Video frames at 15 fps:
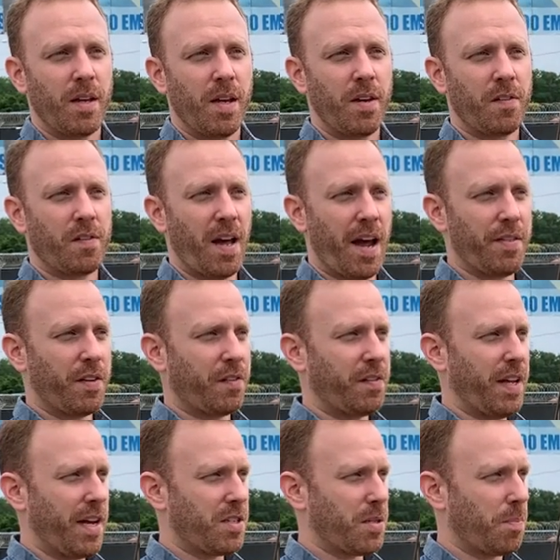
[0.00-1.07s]
inside the
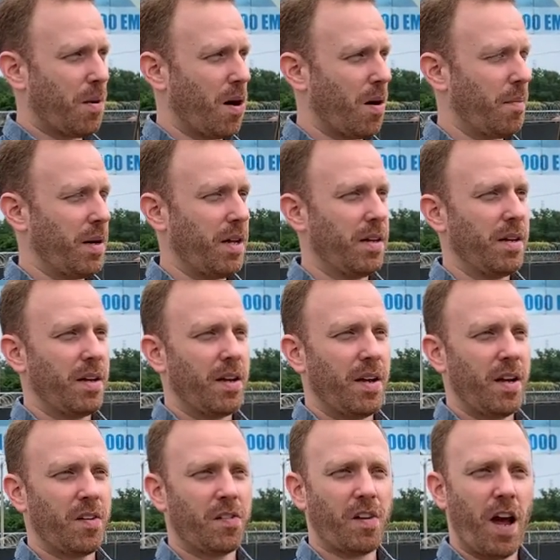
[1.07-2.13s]
State Department,
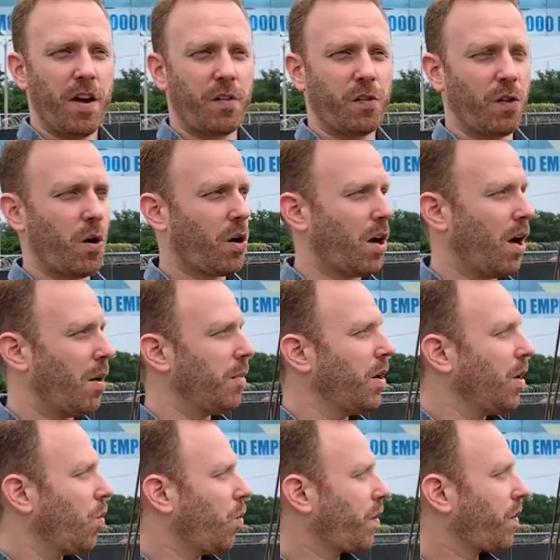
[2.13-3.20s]
inside SOCOM,
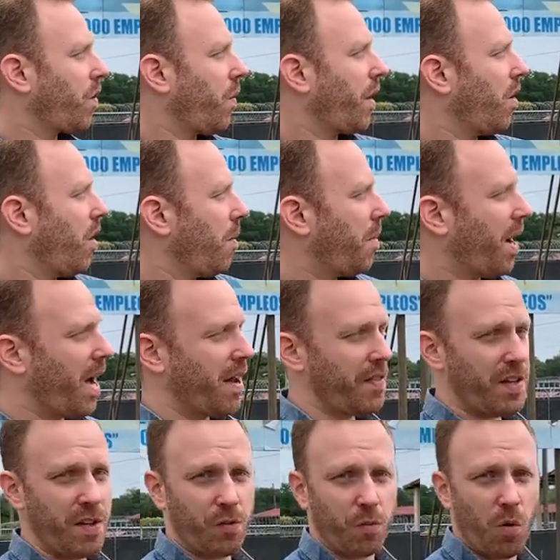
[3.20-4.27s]
what's going on
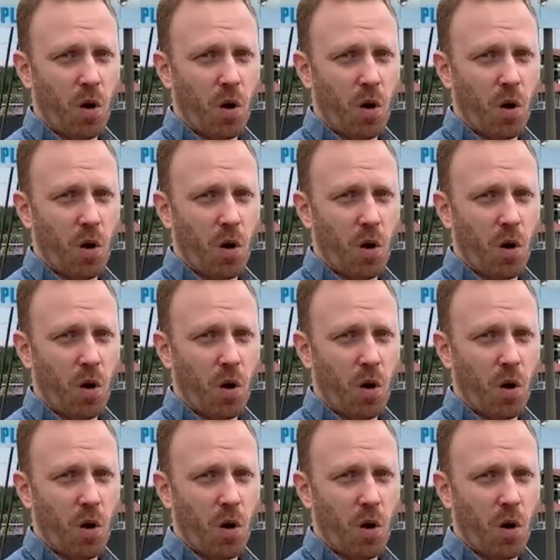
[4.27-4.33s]
behind these